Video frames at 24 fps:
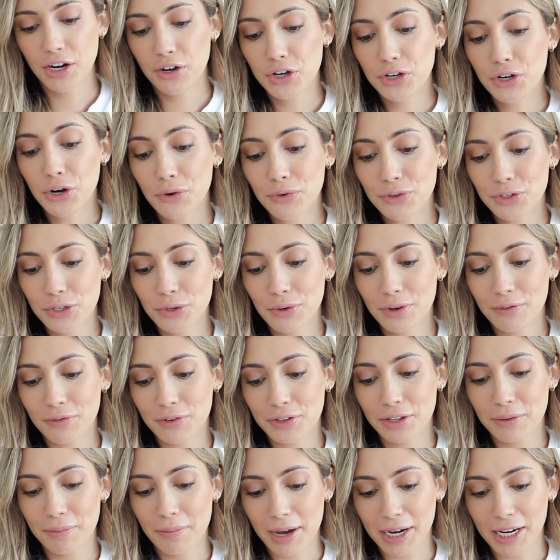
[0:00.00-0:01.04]
know you don't do it for
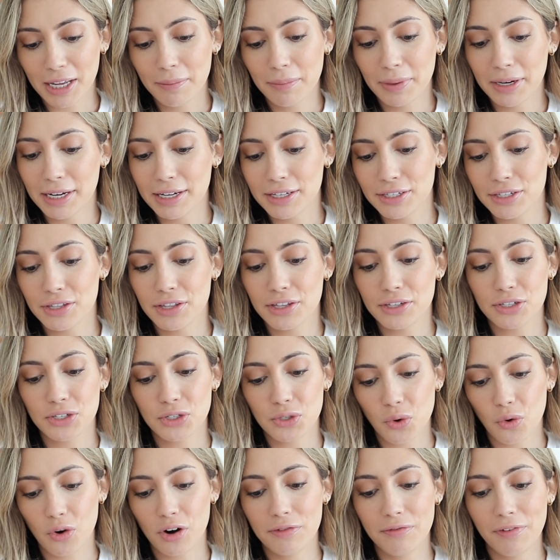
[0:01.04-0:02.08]
the money, but is the
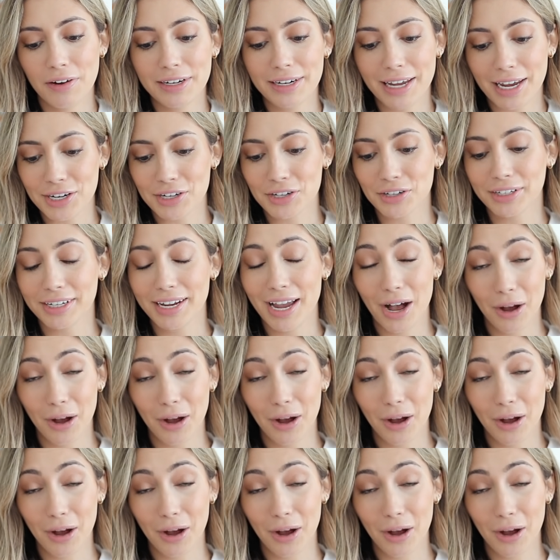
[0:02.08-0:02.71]
store financially